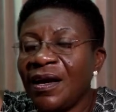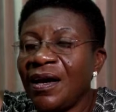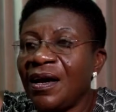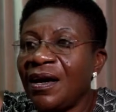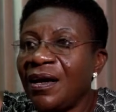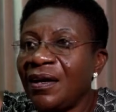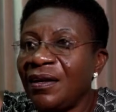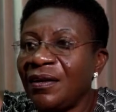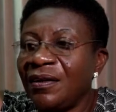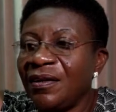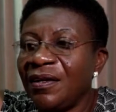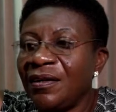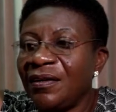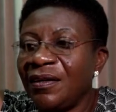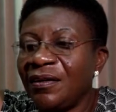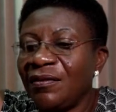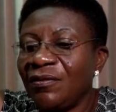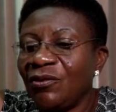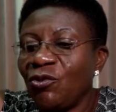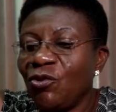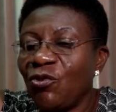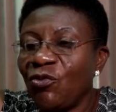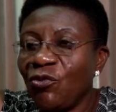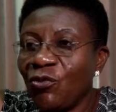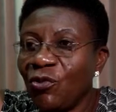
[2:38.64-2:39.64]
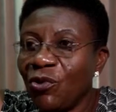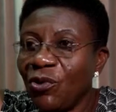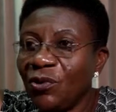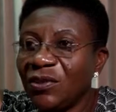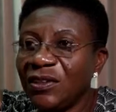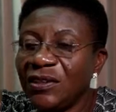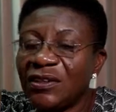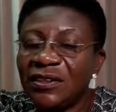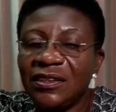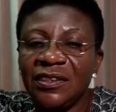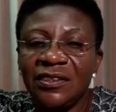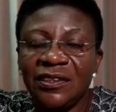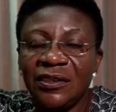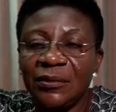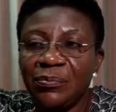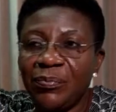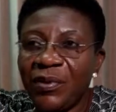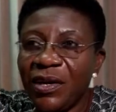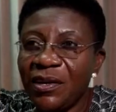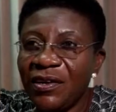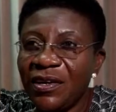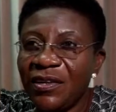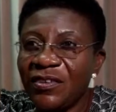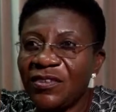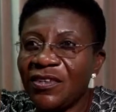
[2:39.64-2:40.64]
And of course, since
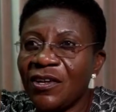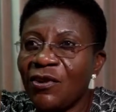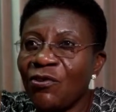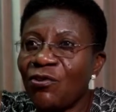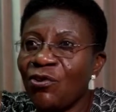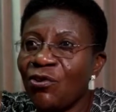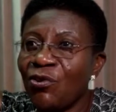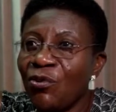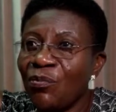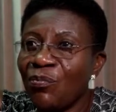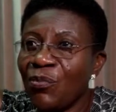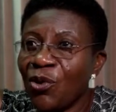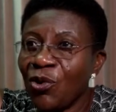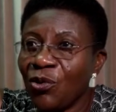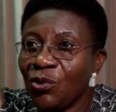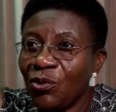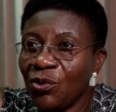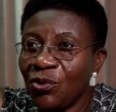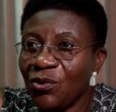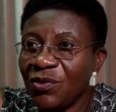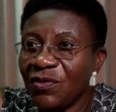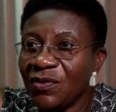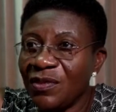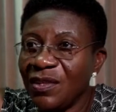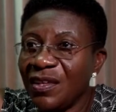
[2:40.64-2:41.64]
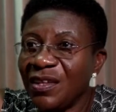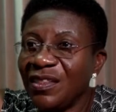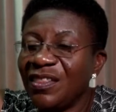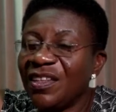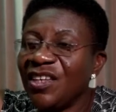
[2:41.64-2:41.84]
parents are role models,